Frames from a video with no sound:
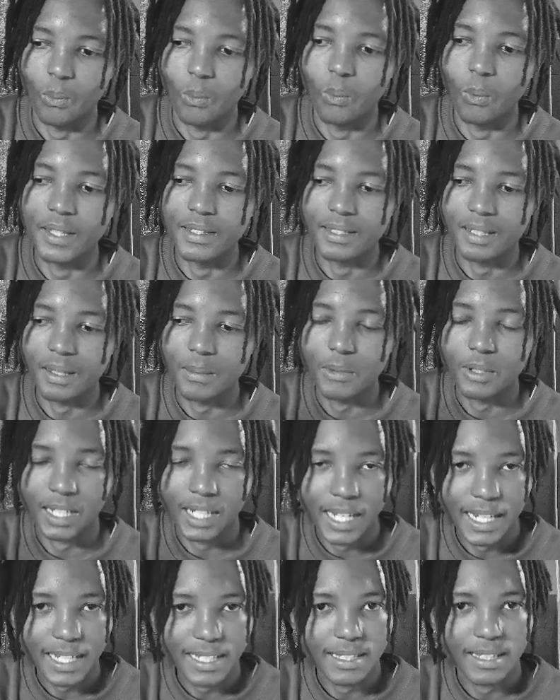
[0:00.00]
when someone
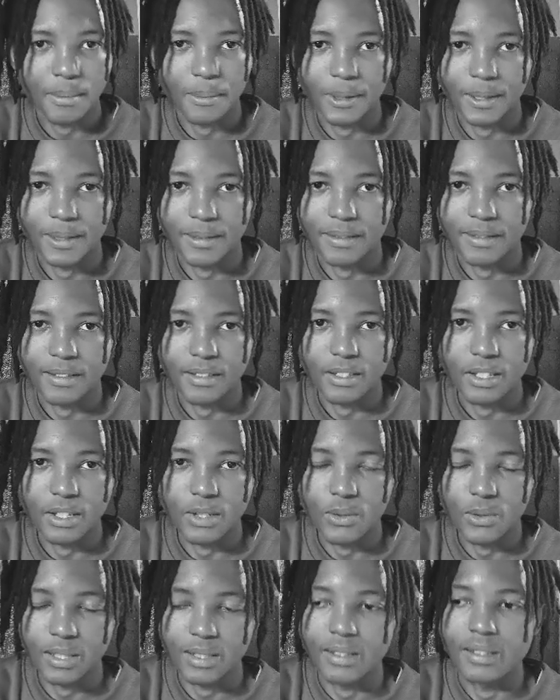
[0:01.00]
clicks that button,
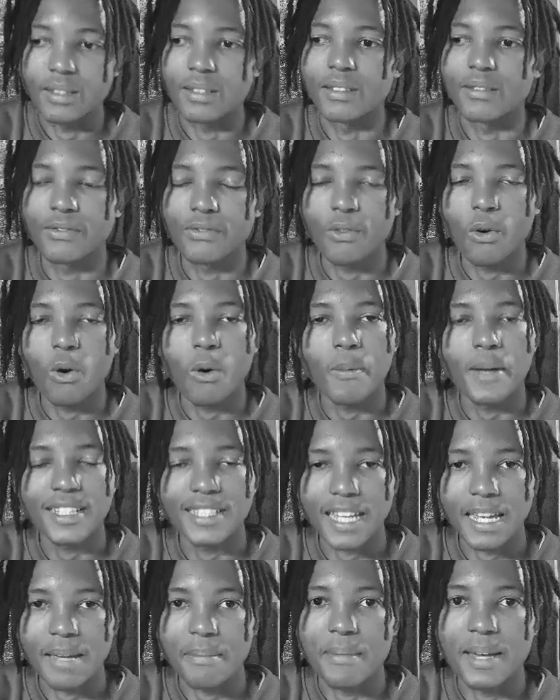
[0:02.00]
you can format
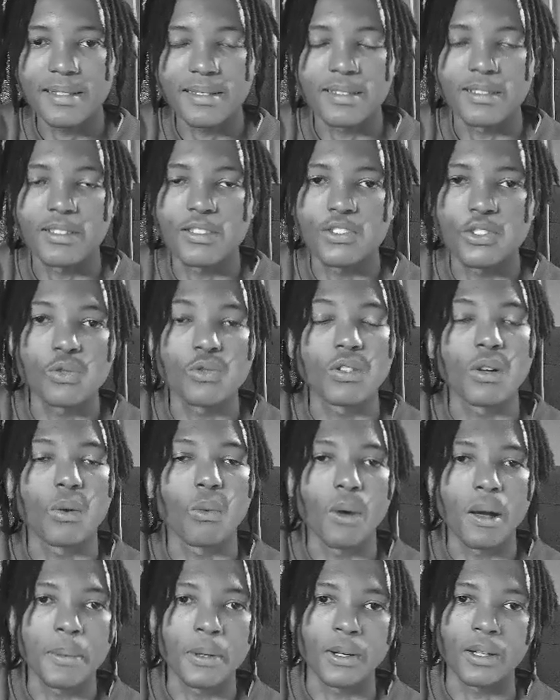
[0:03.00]
a message to the
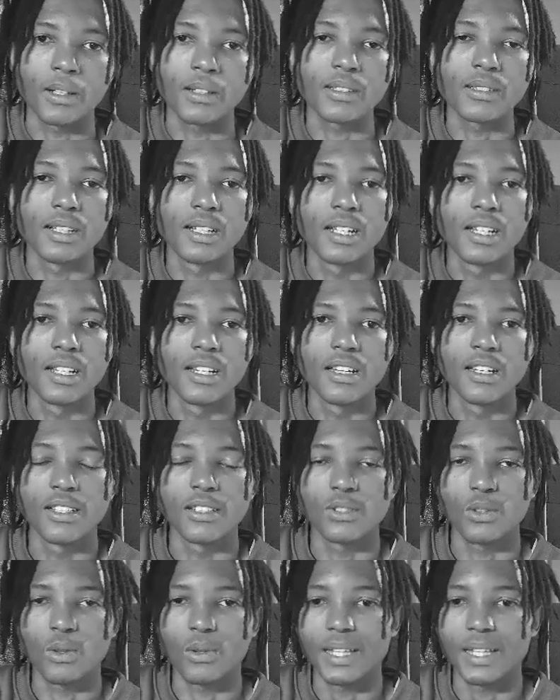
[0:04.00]
webhook so